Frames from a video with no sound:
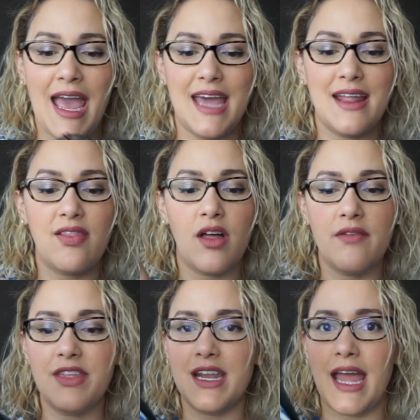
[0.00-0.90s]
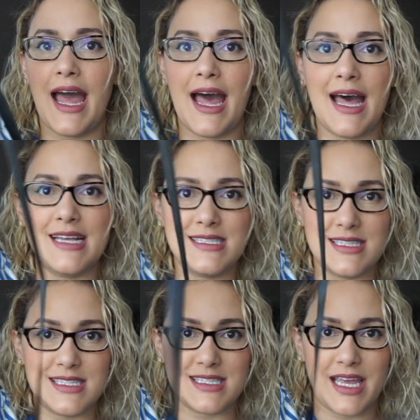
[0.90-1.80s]
And I love that it has
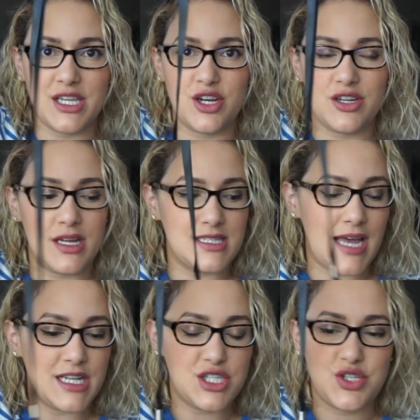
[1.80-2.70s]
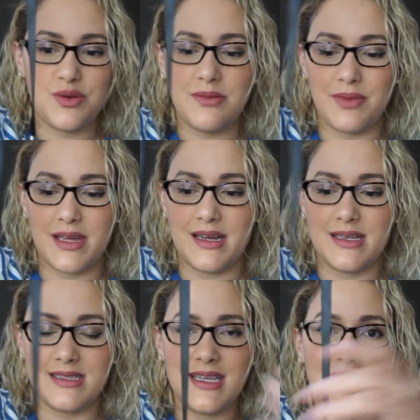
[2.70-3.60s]
this lanyard attached to it
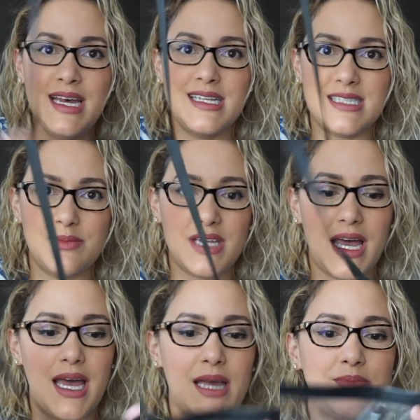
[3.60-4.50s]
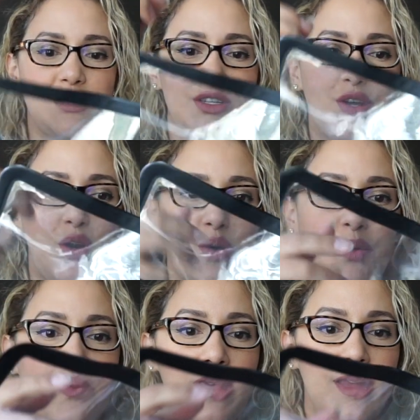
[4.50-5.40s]
because sometimes, you
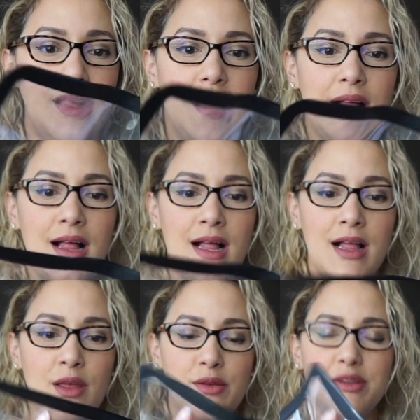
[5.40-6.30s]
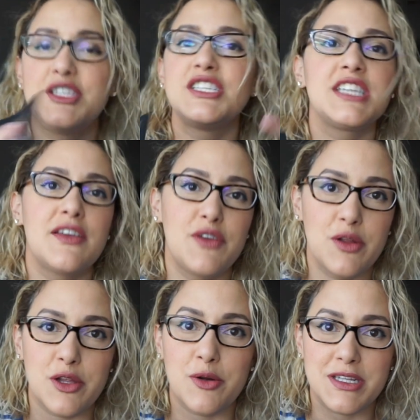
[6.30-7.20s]
know, just to give you
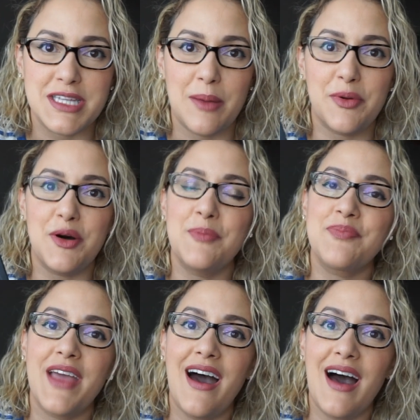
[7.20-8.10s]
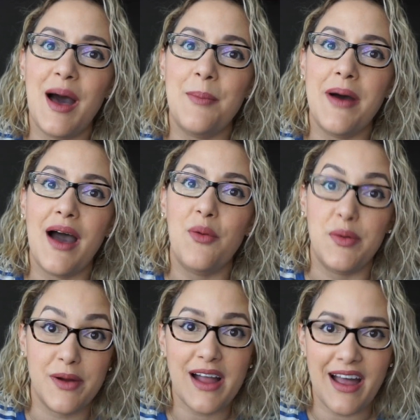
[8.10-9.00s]
a little example, we
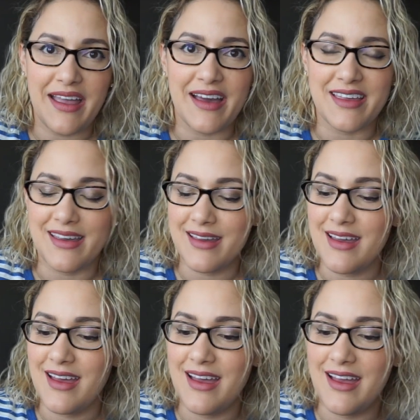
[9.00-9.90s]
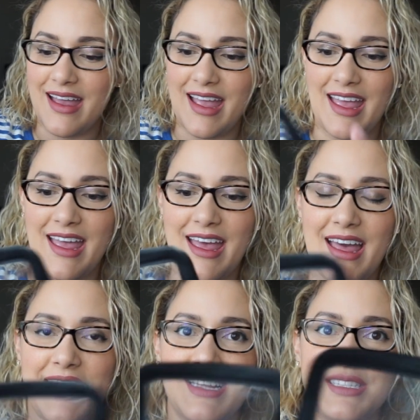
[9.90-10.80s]
were kayaking
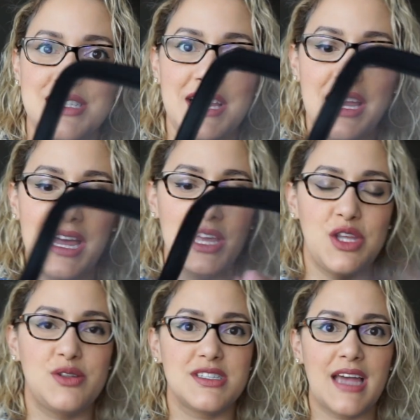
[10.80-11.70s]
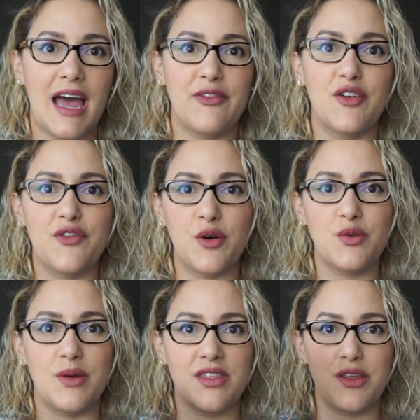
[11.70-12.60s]
and you just have your phone
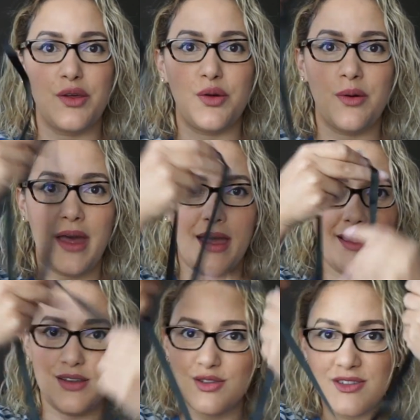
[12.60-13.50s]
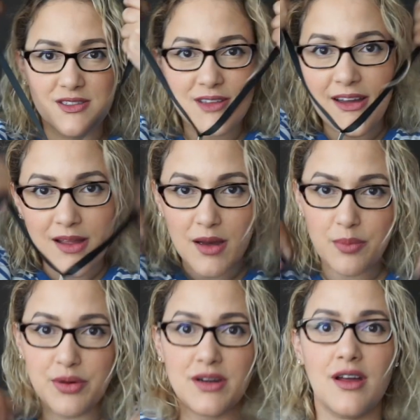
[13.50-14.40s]
with you and you just kind of
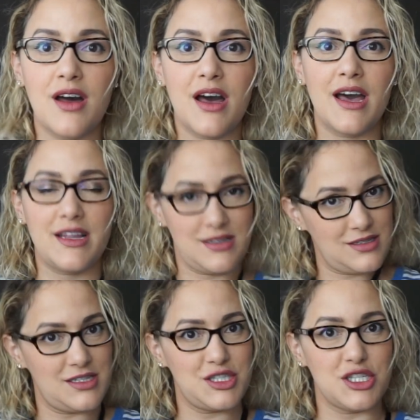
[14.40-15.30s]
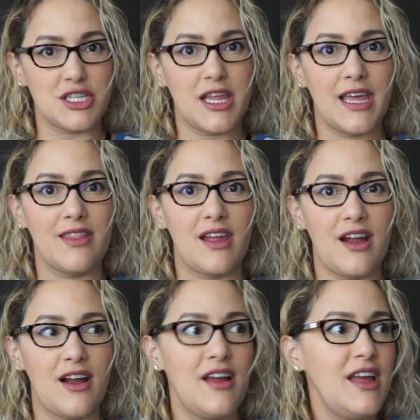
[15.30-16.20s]
put it on. It's just laying
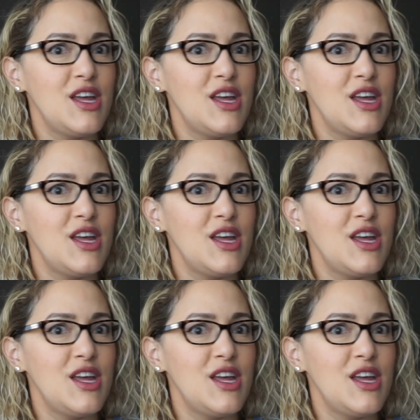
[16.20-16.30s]
there.